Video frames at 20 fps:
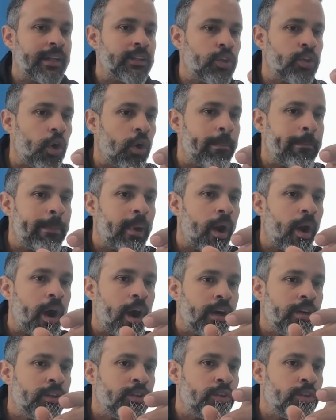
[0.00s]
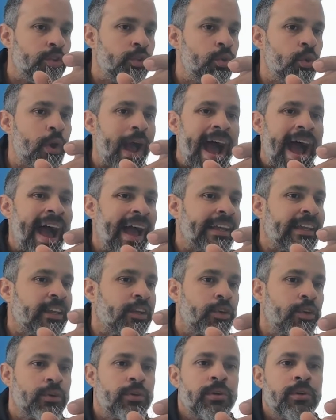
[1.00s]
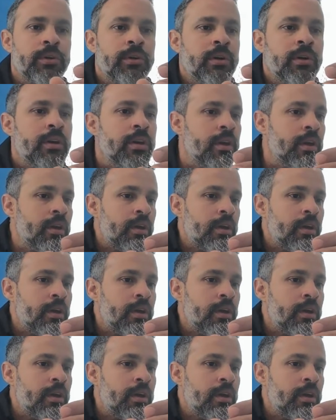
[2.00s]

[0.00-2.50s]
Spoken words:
top part to anchor